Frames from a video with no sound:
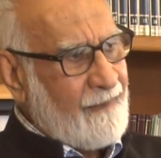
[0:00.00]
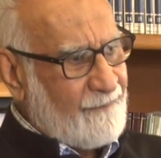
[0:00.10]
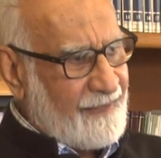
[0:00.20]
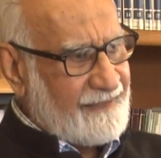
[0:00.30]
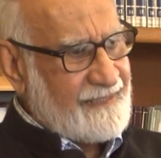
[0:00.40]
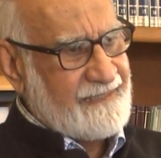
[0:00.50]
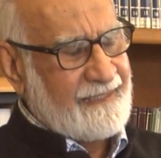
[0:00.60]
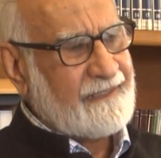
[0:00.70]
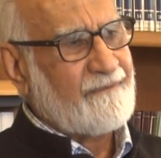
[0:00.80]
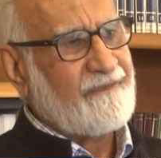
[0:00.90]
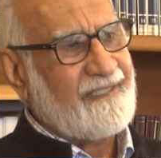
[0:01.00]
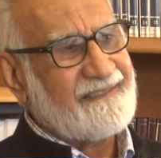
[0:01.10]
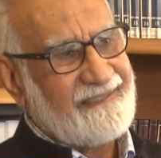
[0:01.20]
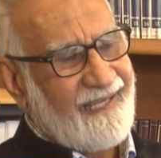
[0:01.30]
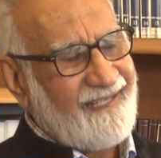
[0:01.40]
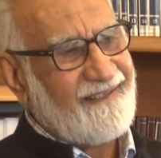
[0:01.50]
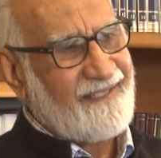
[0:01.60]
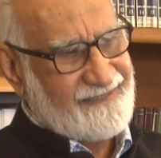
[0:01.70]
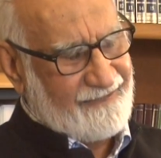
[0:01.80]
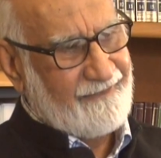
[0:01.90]
But these interfaith
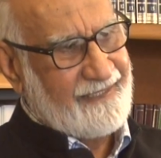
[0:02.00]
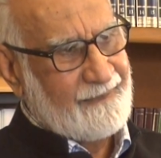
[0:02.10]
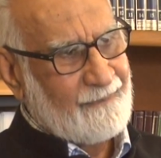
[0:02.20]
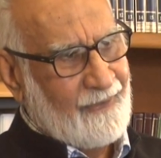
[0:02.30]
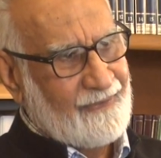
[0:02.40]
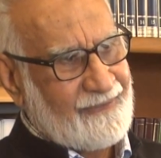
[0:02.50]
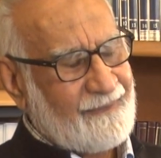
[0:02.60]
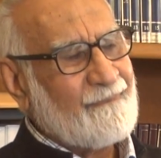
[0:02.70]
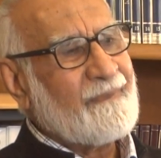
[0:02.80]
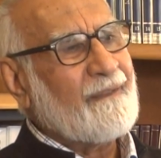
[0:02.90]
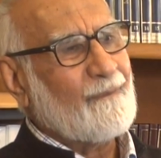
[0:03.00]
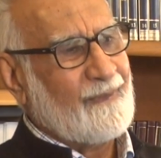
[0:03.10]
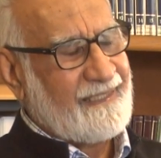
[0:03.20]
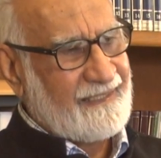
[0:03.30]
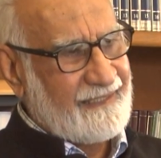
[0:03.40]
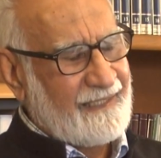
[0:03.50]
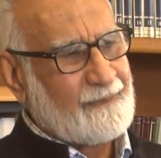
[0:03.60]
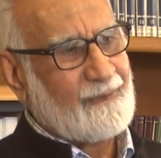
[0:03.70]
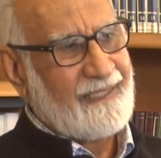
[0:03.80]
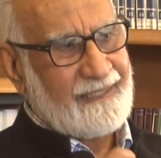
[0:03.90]
dialogues are very important. We can get
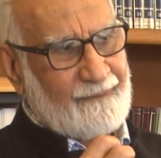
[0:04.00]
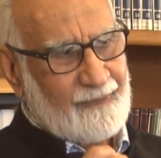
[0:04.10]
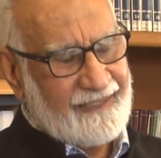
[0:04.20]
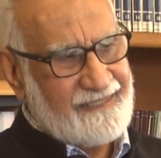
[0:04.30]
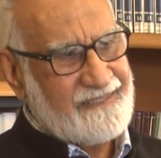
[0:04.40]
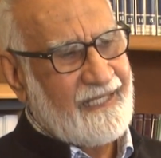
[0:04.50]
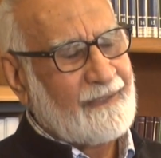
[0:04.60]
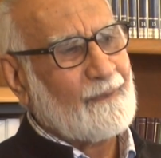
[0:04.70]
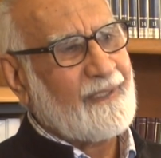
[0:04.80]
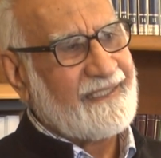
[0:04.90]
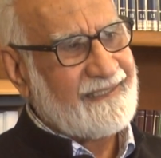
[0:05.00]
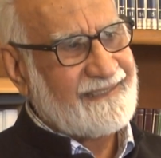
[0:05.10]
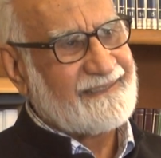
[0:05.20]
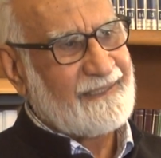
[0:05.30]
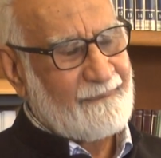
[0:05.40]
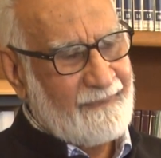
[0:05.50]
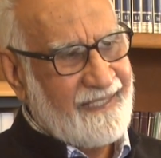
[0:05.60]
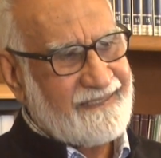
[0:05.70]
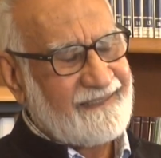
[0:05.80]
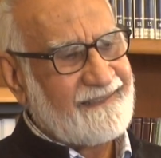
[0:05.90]
together, we can start knowing each other
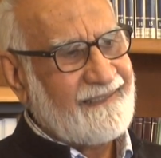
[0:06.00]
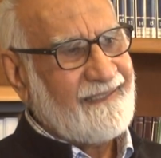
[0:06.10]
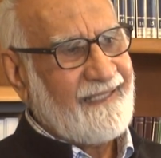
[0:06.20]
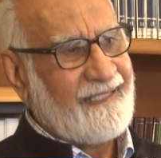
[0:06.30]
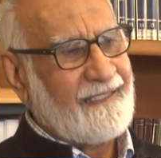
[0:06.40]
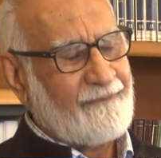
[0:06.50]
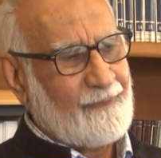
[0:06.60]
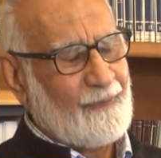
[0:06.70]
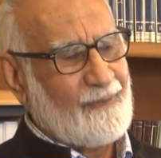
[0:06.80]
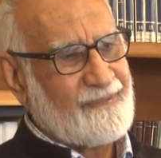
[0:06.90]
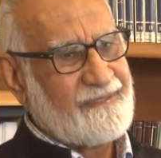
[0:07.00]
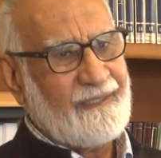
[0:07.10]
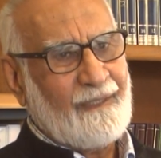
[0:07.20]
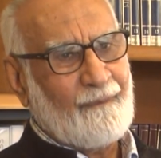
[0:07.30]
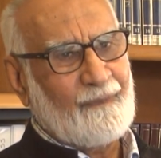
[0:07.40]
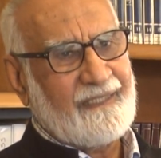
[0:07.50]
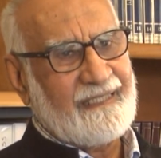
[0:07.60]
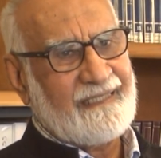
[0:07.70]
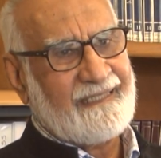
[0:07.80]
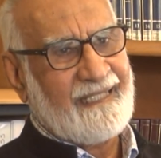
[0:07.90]
better, and of course
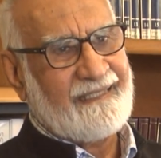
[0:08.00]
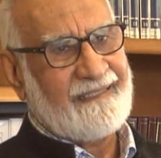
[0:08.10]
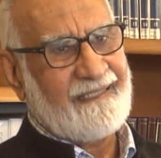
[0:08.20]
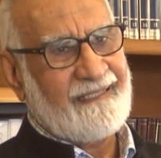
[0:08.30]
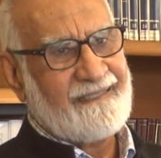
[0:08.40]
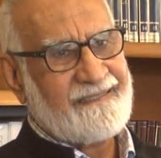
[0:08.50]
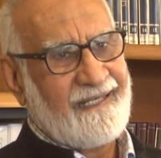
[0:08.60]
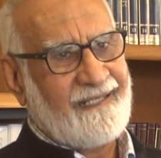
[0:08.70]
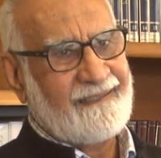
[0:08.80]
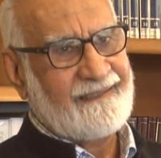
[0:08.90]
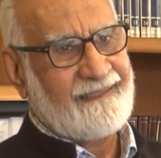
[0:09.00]
we can start